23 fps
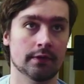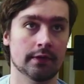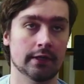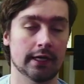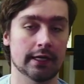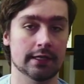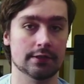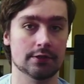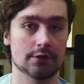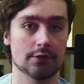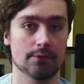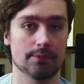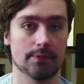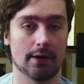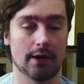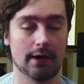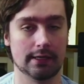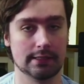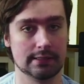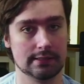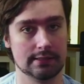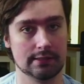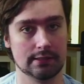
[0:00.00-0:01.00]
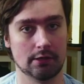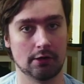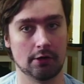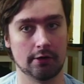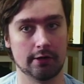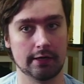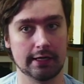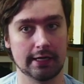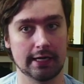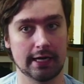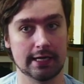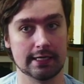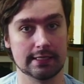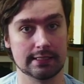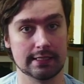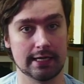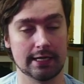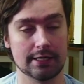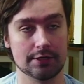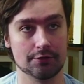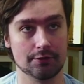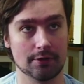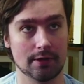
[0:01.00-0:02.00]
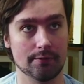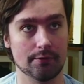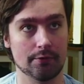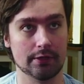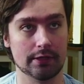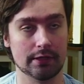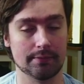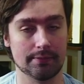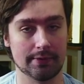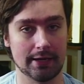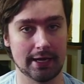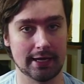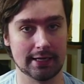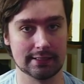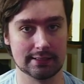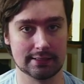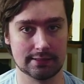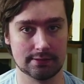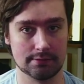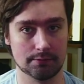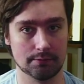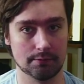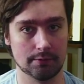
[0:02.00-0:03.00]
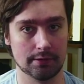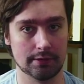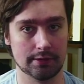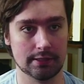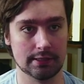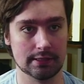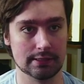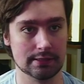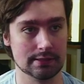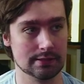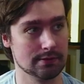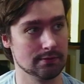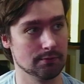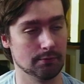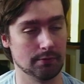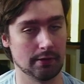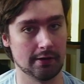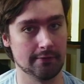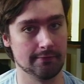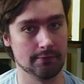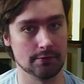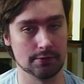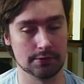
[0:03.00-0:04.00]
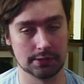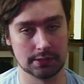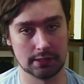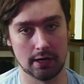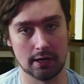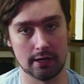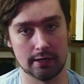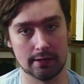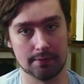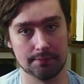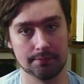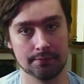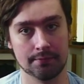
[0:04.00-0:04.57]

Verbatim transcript: And Toupac's already has had trouble in the past with his when I first got him,